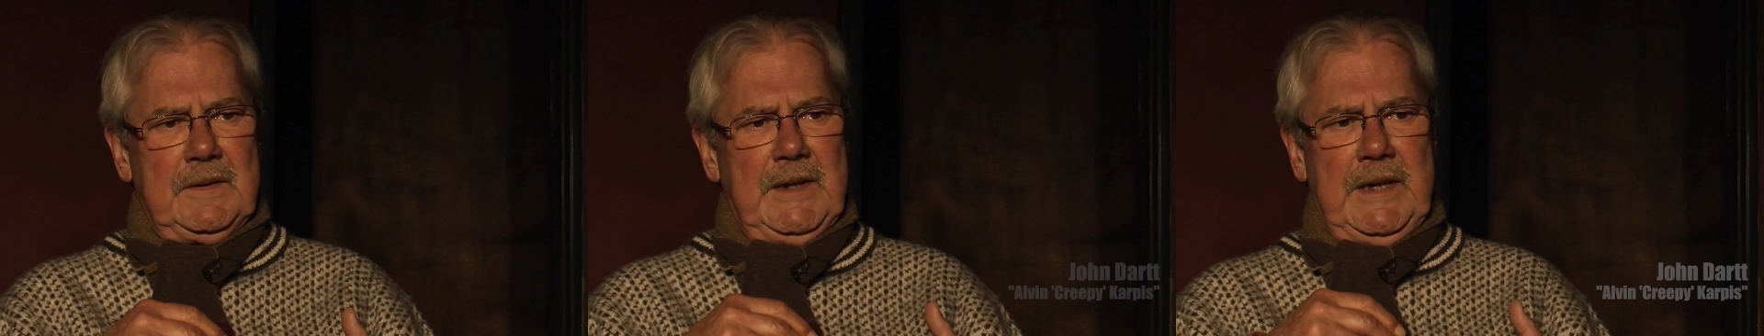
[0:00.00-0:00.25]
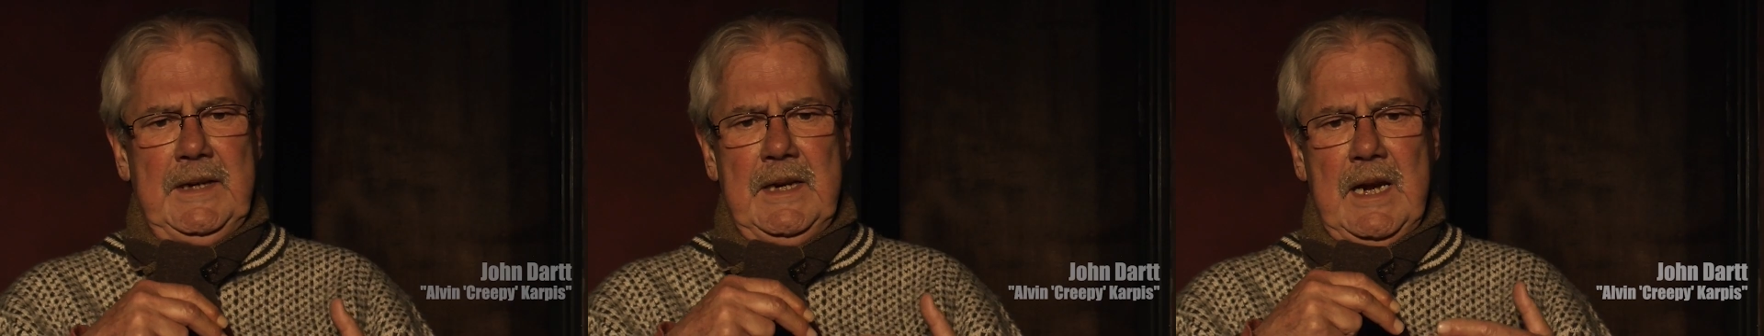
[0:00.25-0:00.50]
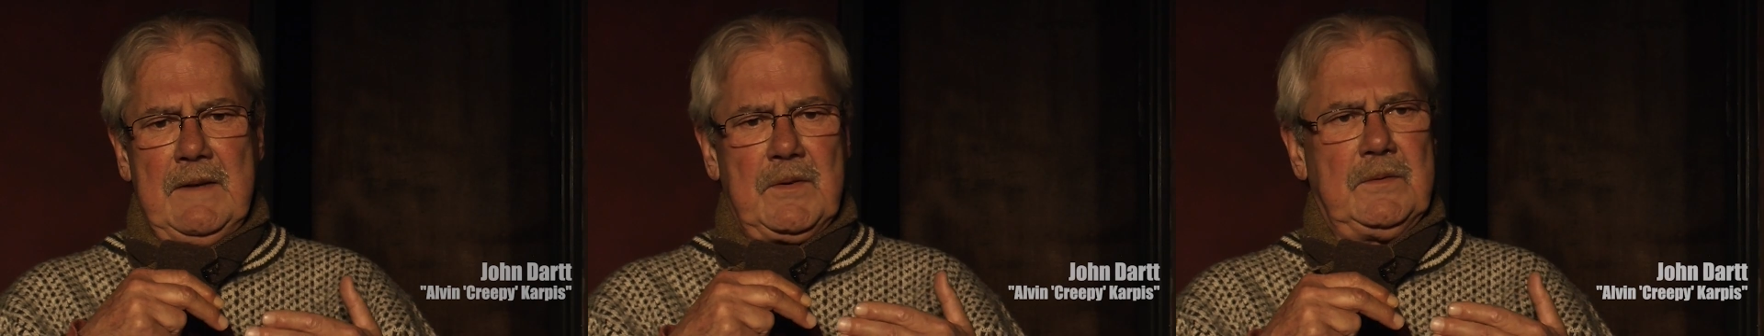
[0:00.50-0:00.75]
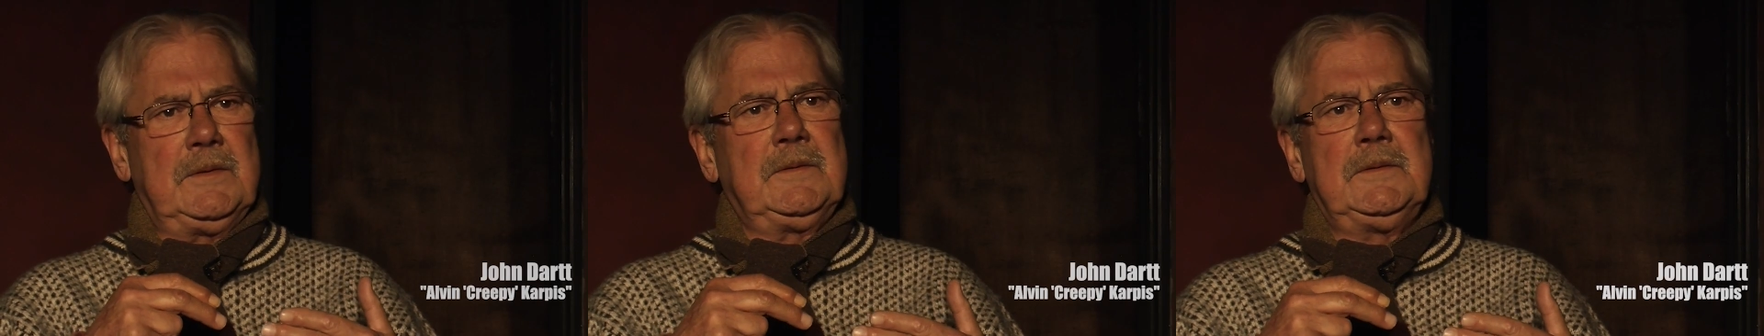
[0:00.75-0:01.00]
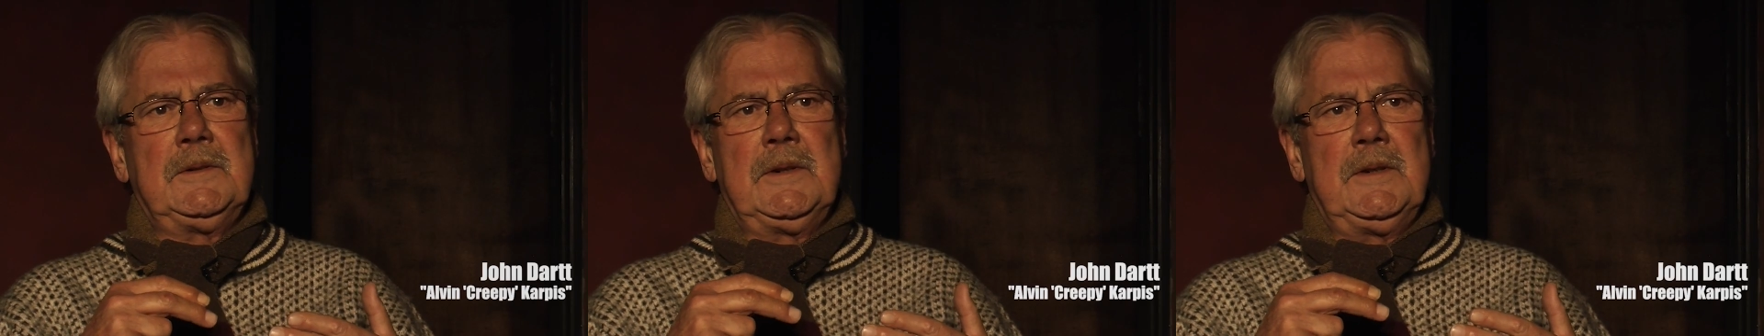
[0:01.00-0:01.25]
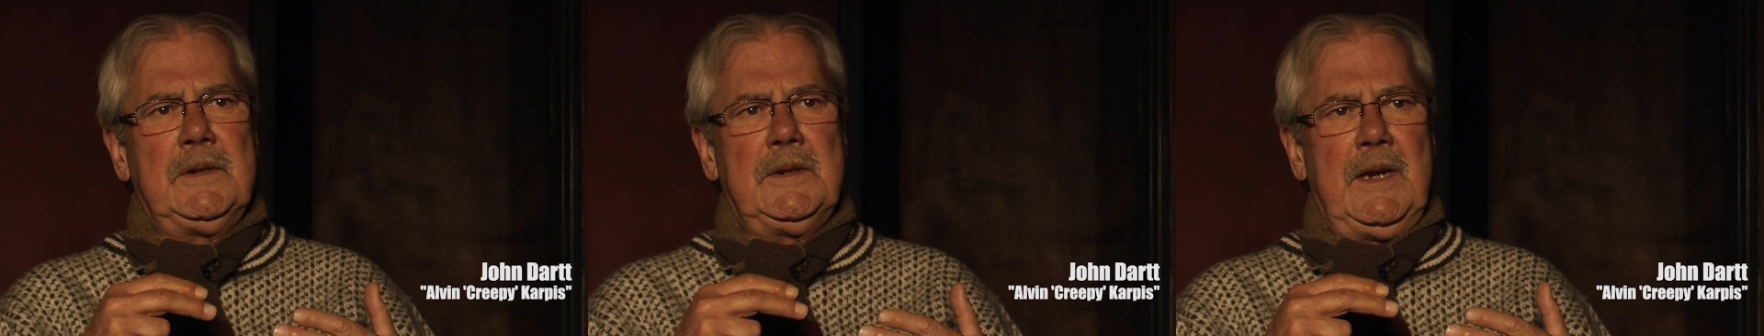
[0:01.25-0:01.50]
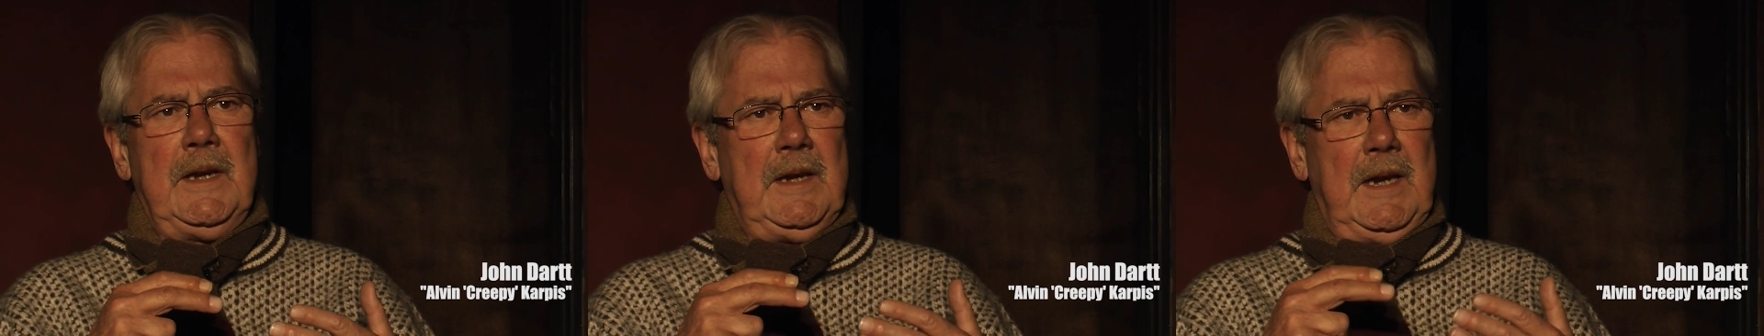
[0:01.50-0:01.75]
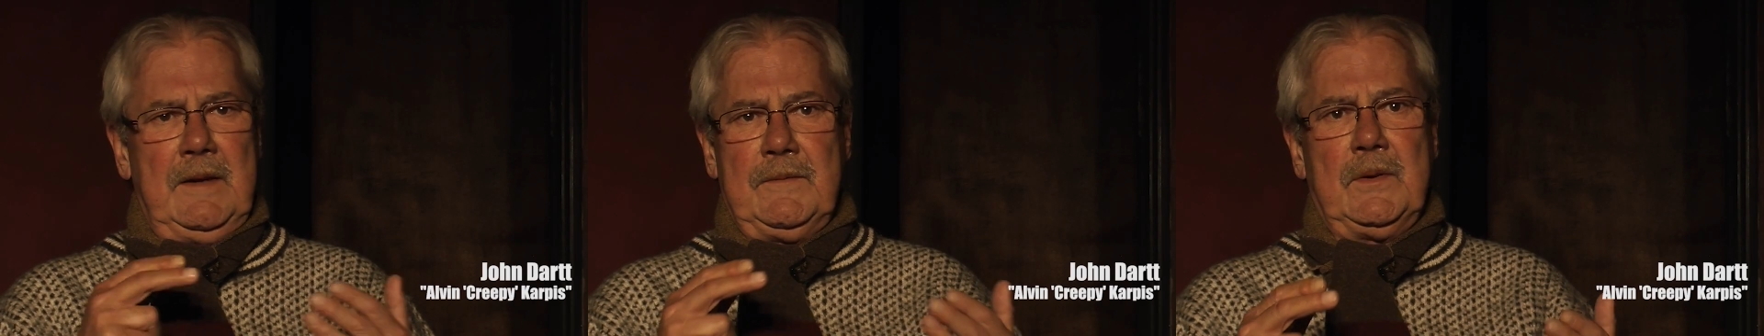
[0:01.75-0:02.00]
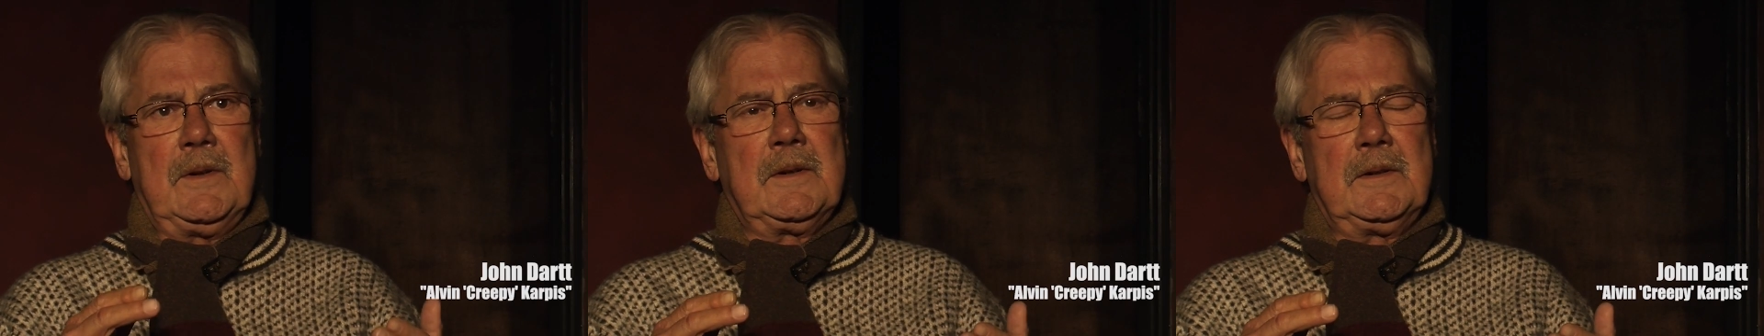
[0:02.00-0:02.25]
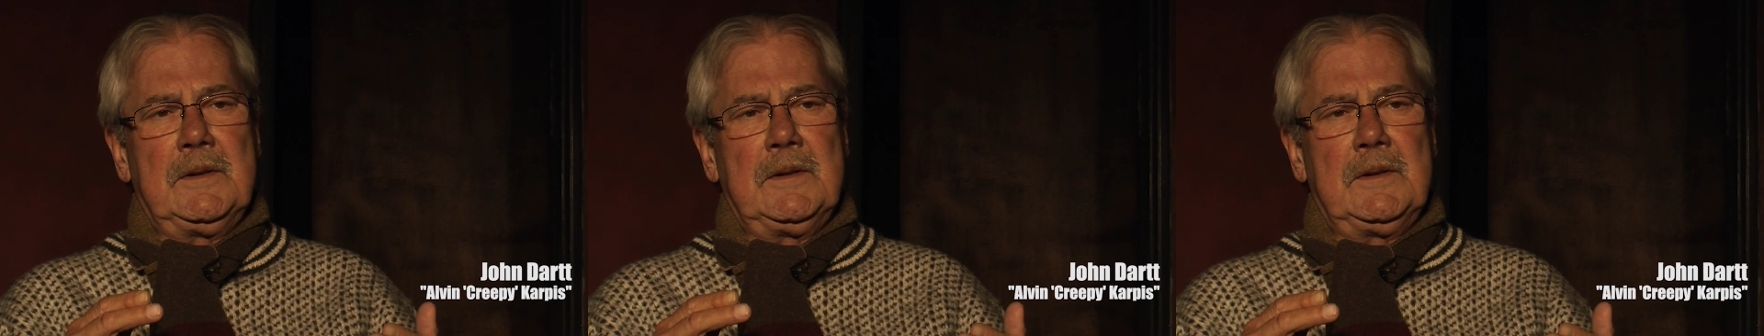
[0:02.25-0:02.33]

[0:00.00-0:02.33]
He never, ever,